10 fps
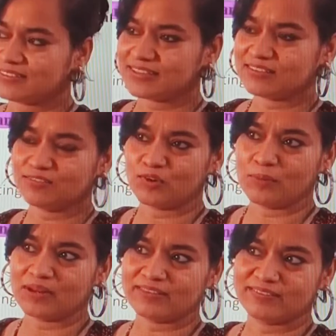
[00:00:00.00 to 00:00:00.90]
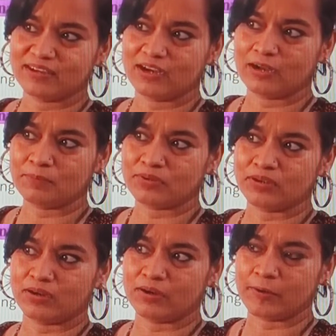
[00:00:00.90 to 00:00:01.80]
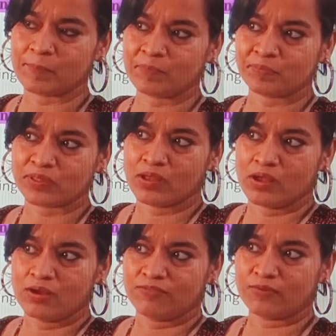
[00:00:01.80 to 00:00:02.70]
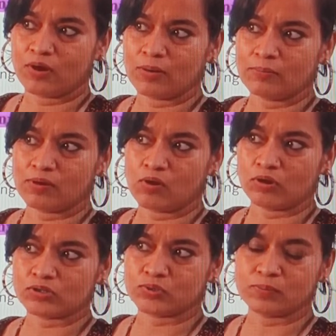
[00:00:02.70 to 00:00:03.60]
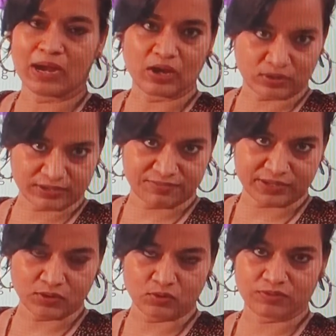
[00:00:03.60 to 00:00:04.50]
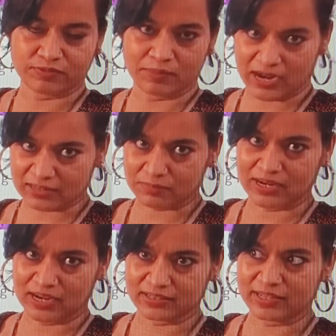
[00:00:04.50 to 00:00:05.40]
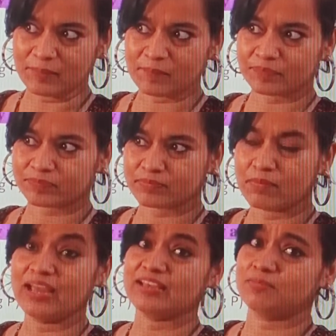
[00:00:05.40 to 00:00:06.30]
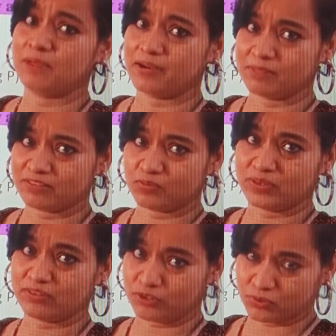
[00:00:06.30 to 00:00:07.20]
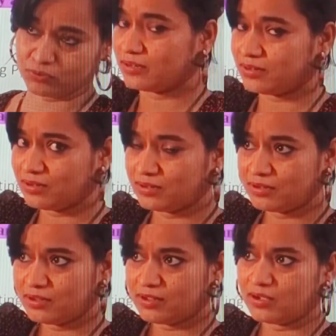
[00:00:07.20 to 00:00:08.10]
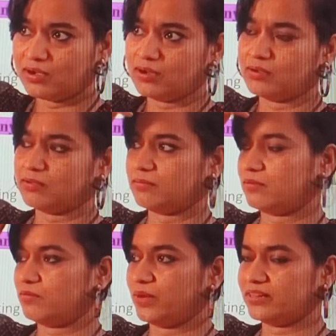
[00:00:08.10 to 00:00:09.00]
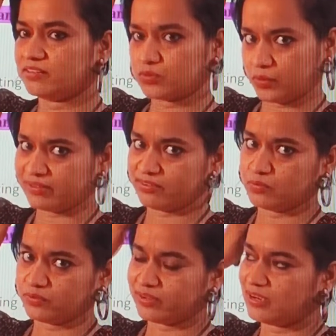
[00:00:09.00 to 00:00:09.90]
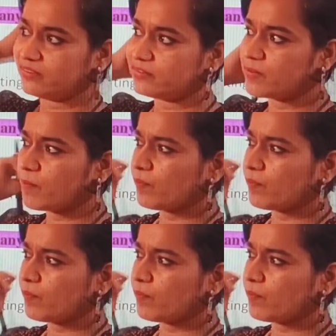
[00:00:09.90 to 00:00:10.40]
is from an excerpt from autobiography of Mahatma Gandhi, My Experiments with Truth, when this question was asked.